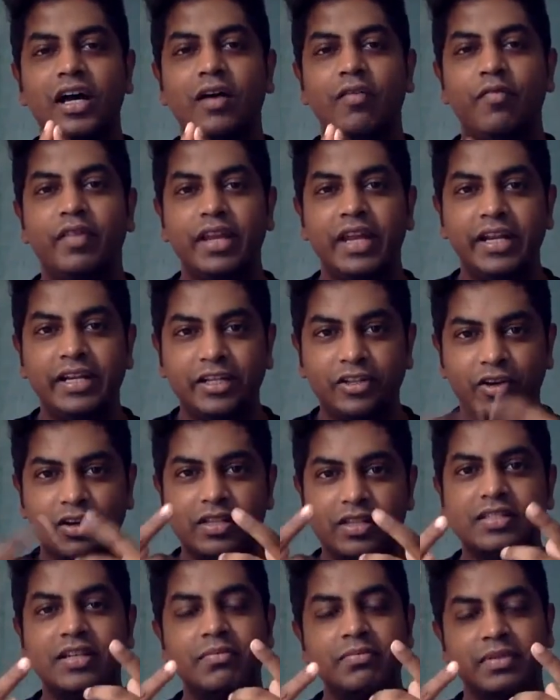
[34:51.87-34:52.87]
when I
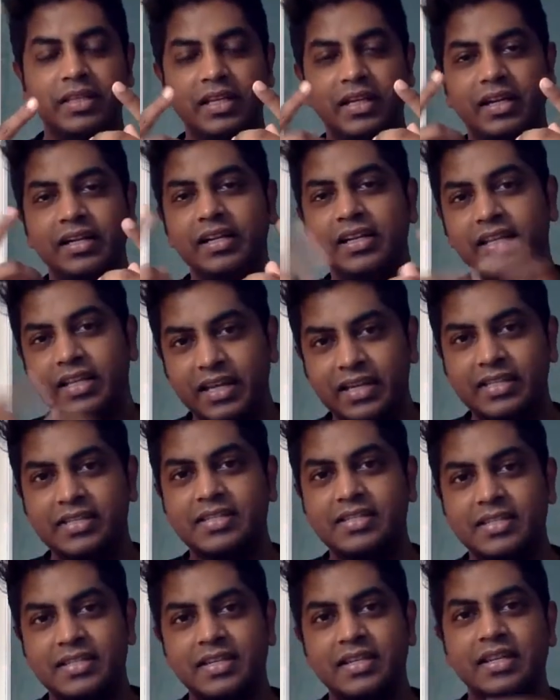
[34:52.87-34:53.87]
talk something and in
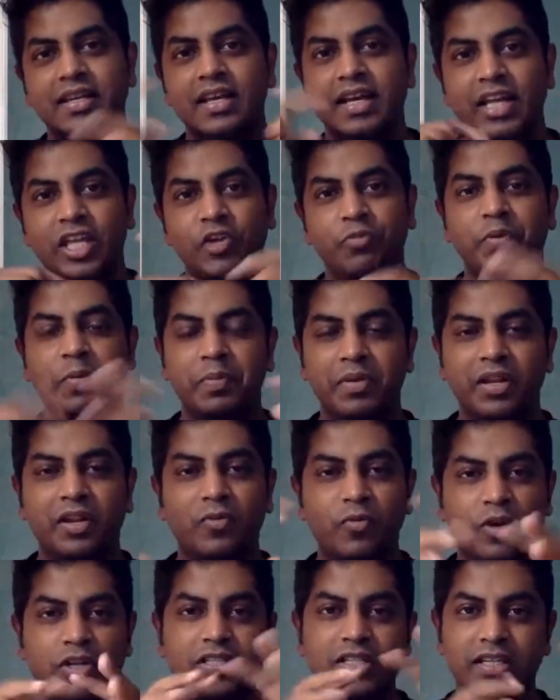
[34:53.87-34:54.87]
case you people are
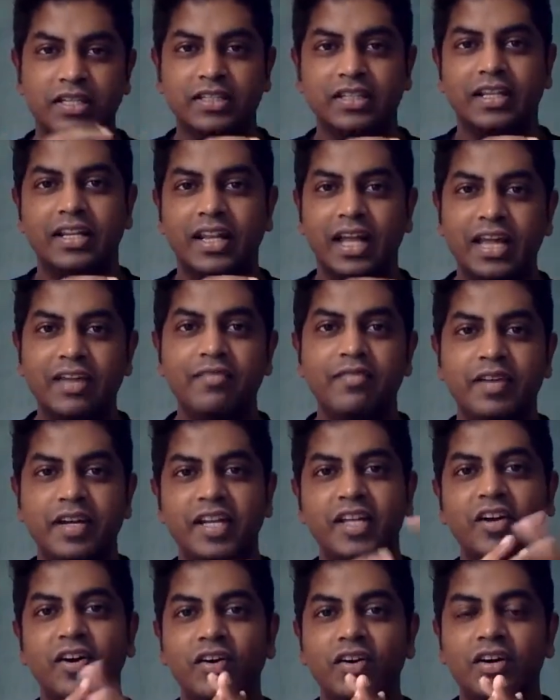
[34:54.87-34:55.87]
watching the live
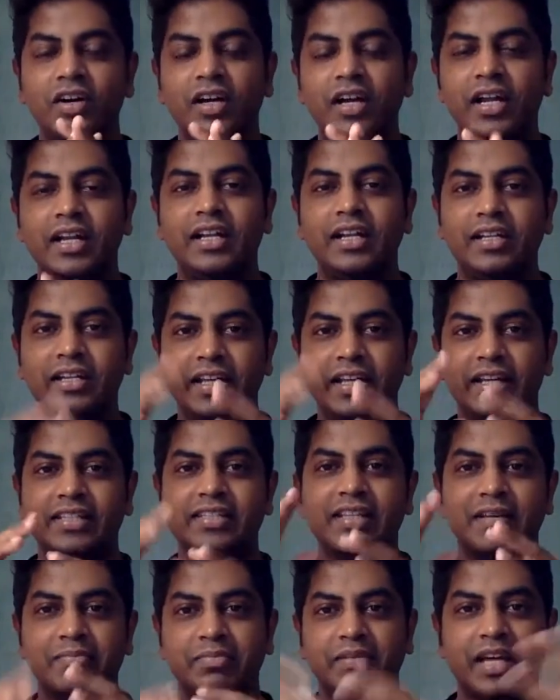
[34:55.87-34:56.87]
video, it will take
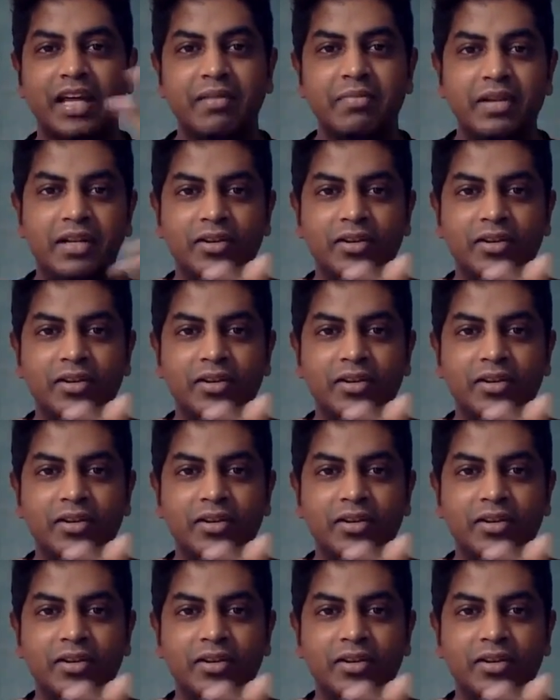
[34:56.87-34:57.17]
some time.